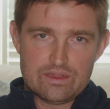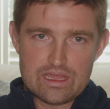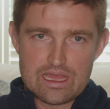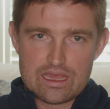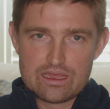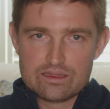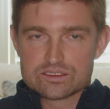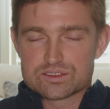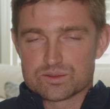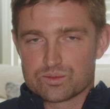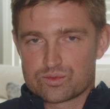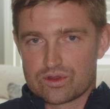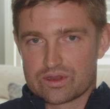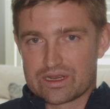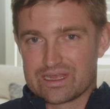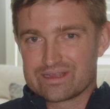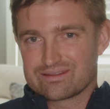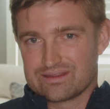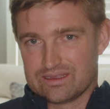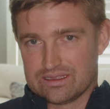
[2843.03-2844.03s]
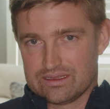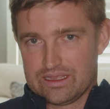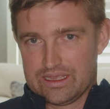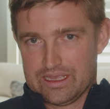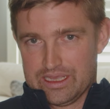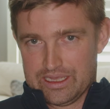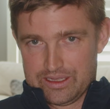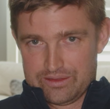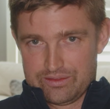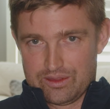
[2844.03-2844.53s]
Uh, a product that,
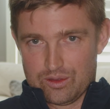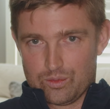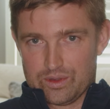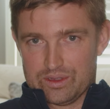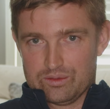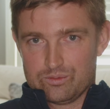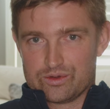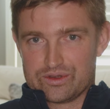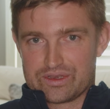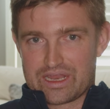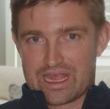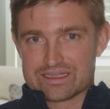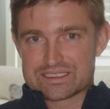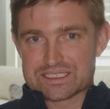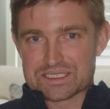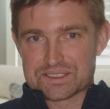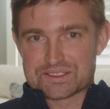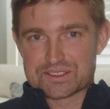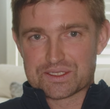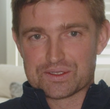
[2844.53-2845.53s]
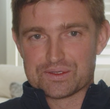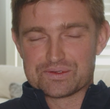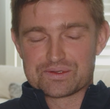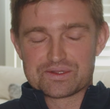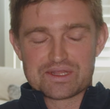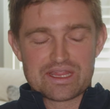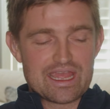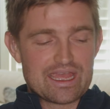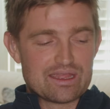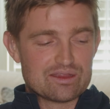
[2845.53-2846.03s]
that we're, we're announcing
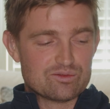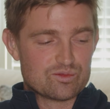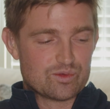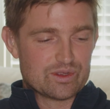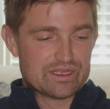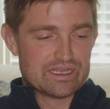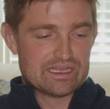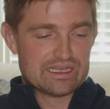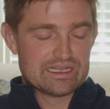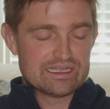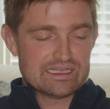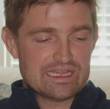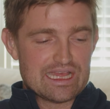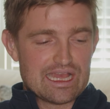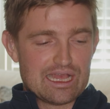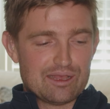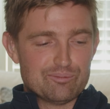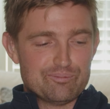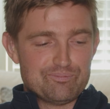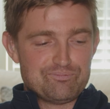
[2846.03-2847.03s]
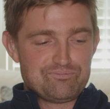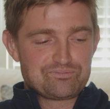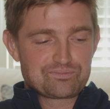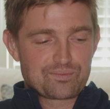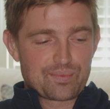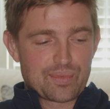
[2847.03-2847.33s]
soon. And we're, um,